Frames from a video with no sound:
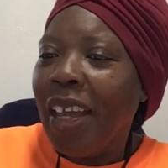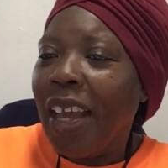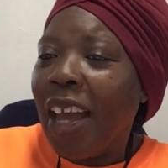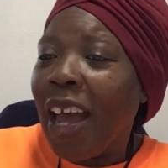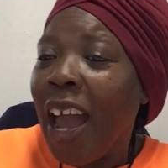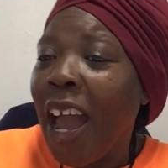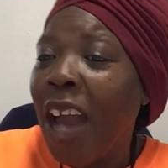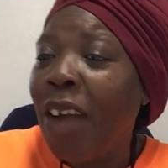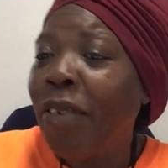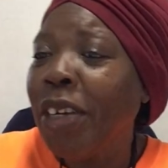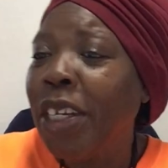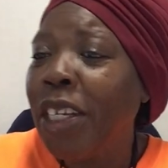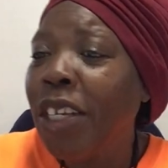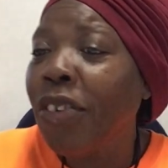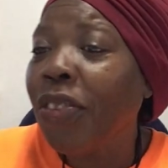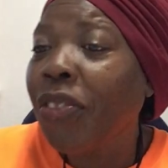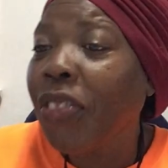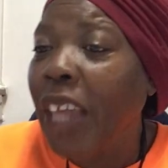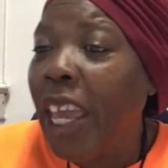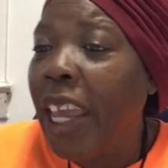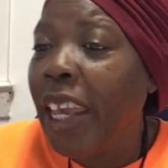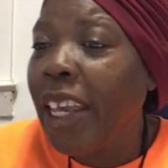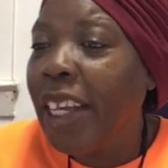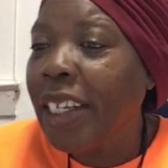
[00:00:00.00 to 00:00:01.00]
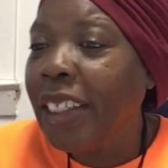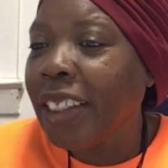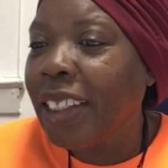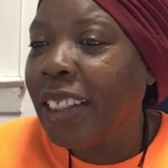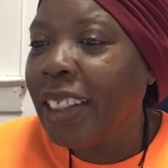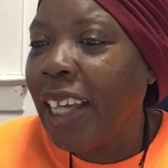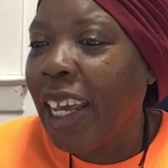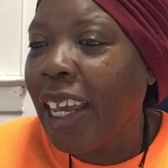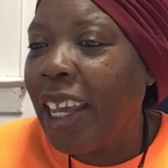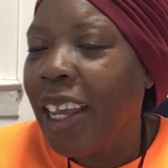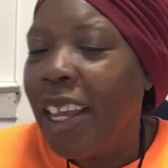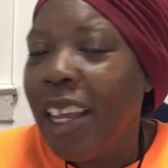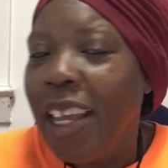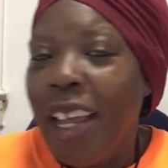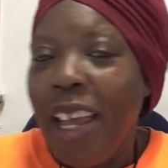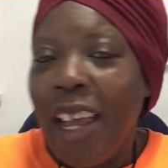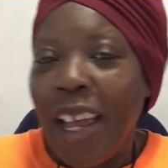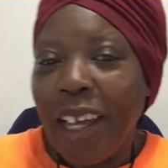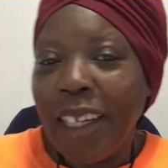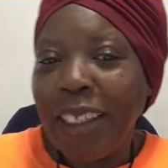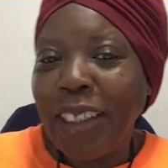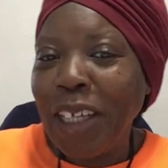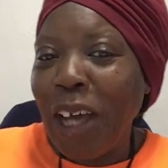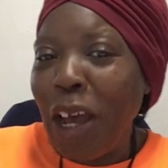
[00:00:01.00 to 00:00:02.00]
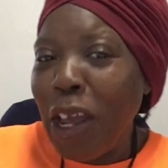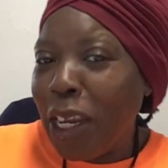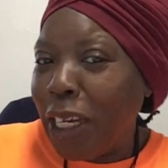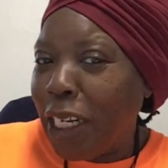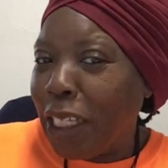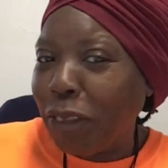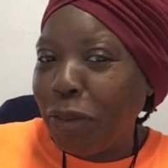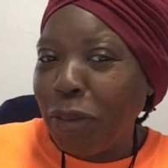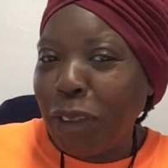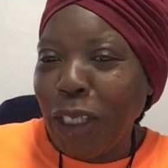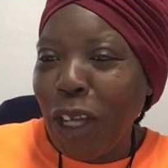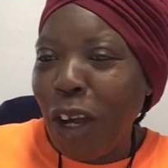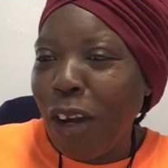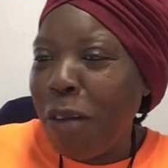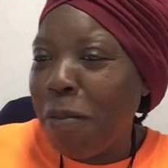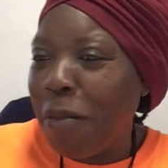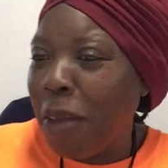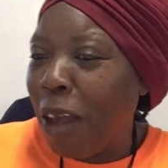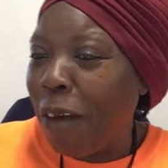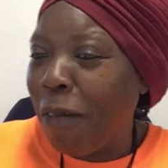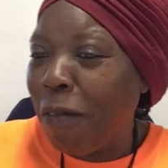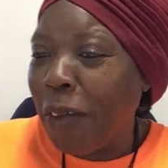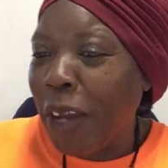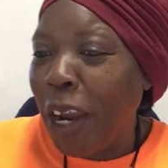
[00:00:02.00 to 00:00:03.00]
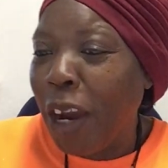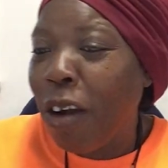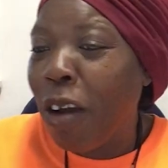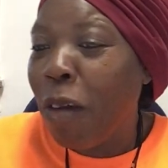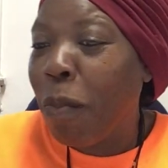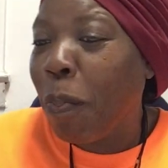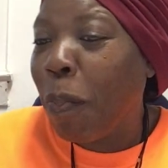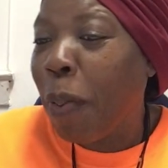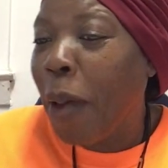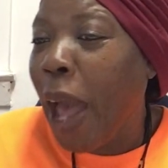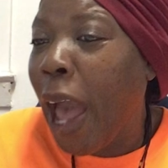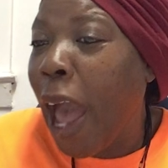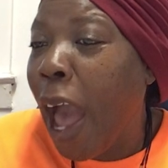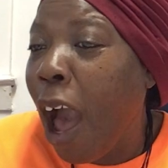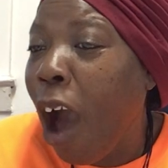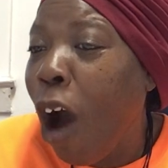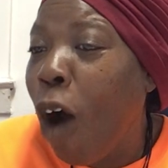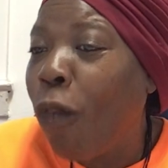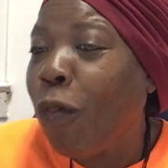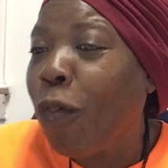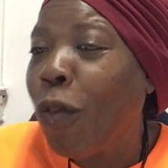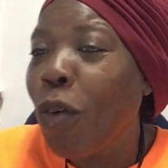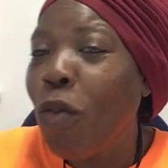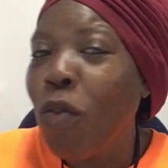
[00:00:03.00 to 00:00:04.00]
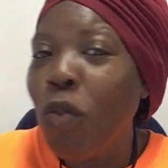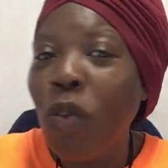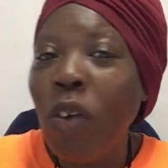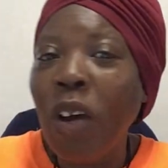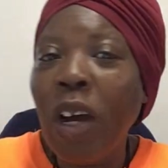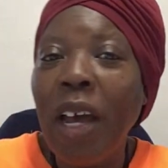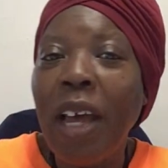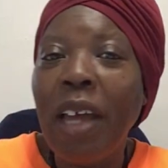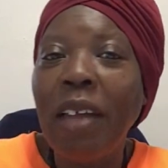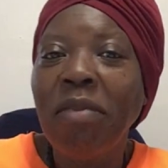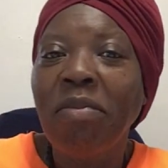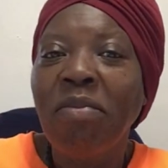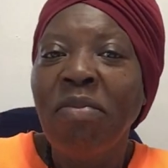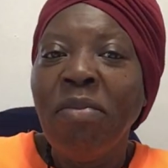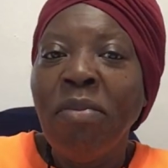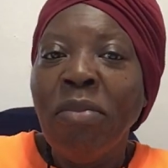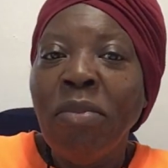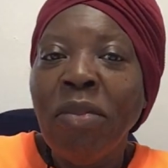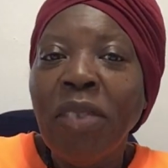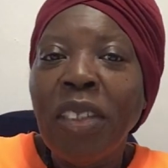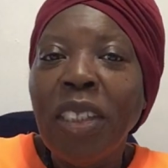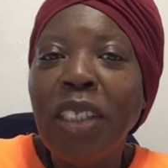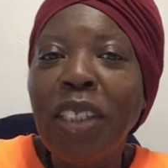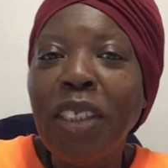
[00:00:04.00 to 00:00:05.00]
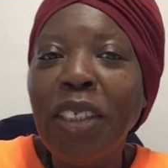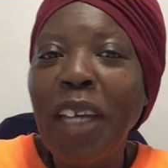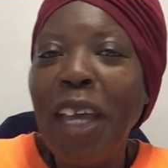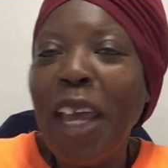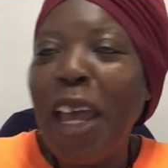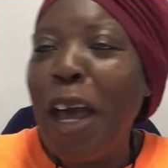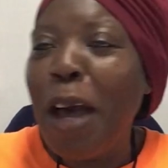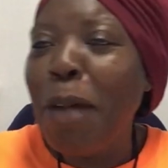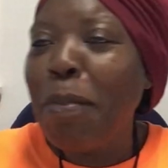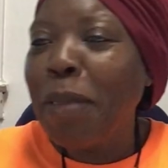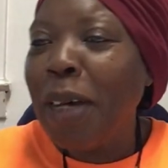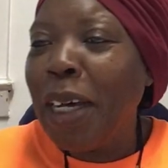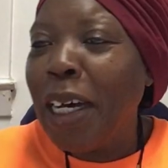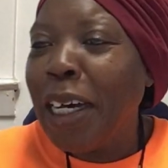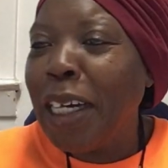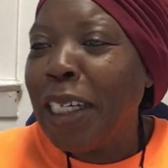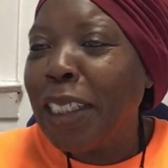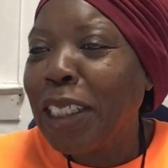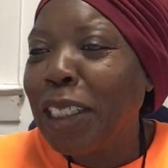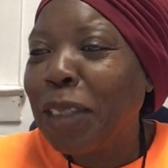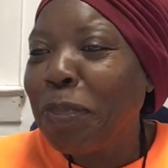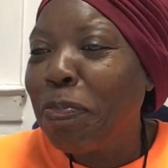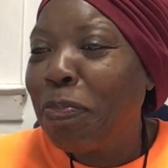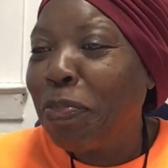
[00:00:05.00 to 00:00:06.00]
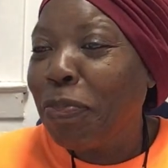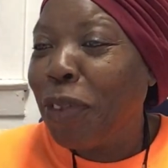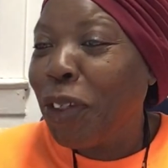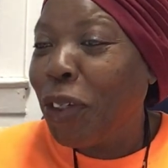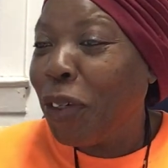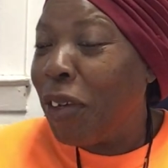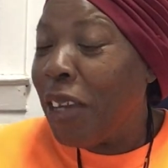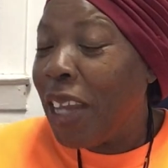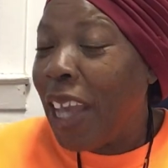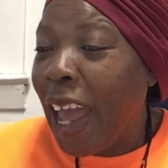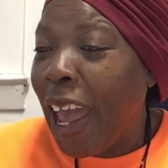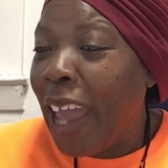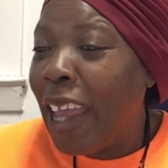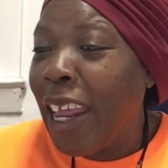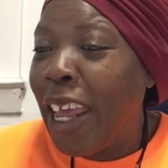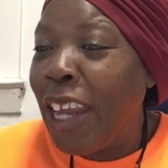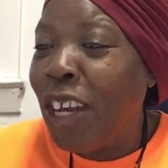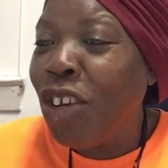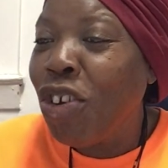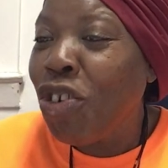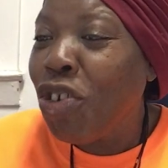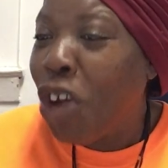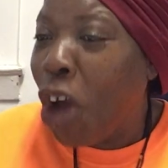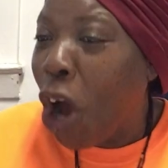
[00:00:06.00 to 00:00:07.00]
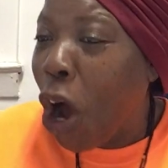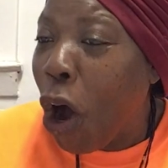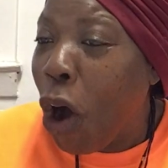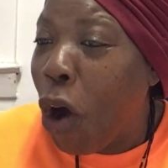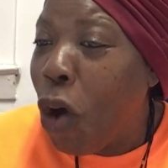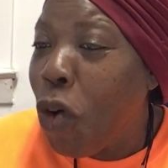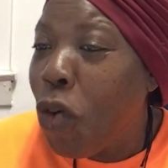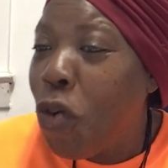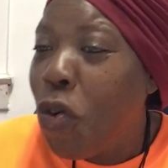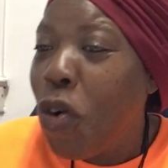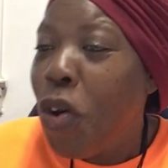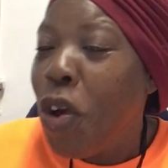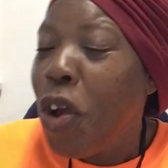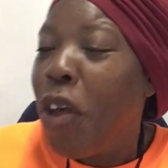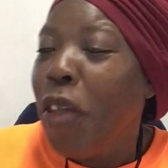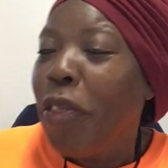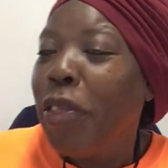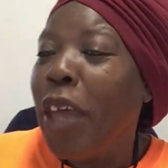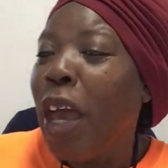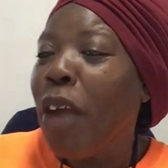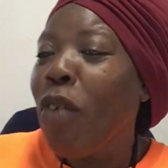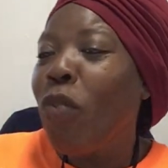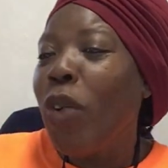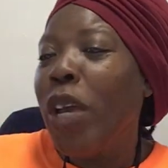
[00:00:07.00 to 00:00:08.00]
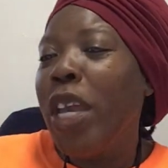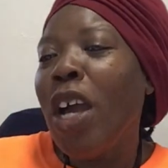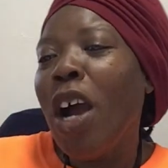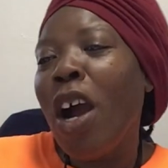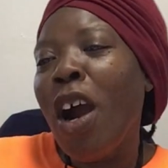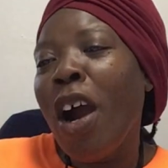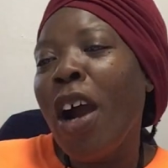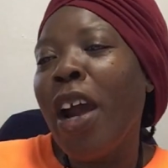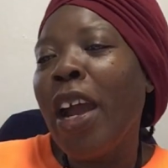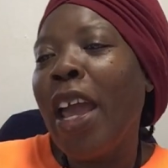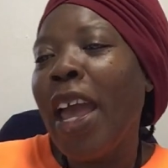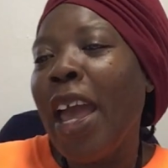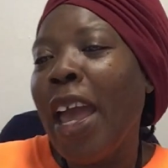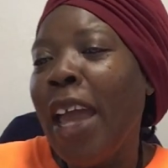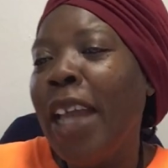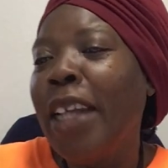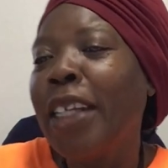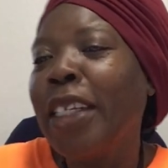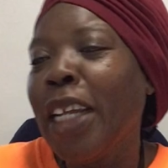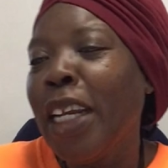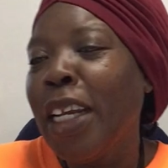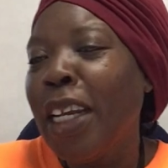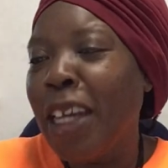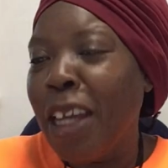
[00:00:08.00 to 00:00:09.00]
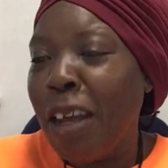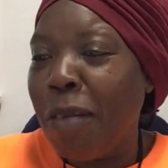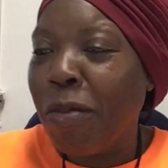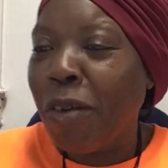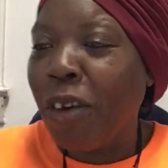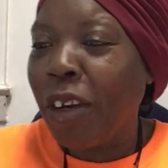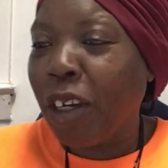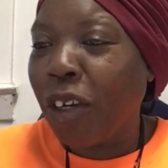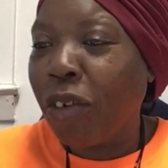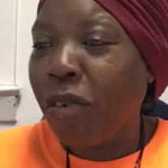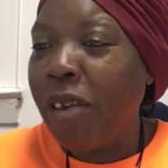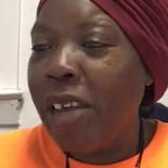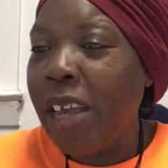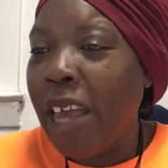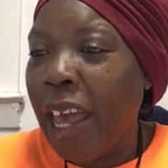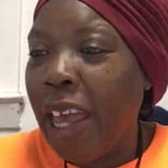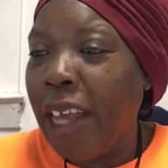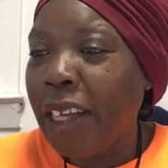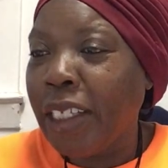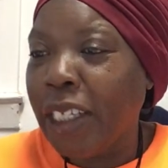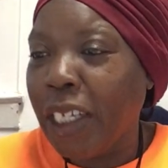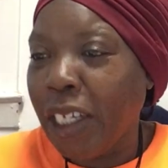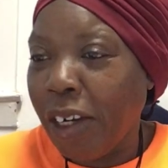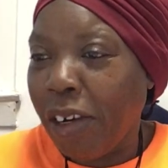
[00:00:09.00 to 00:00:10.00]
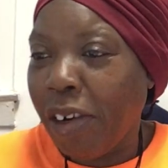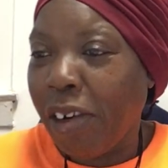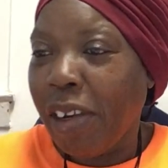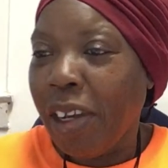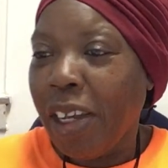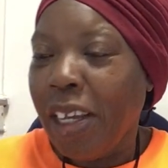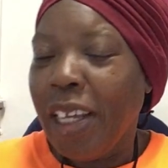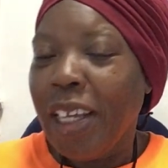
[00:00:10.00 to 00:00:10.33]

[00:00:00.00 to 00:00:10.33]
How are you thinking today? I tell you, this was going to be a very powerful one to help us create and know that we are a deliberate creator.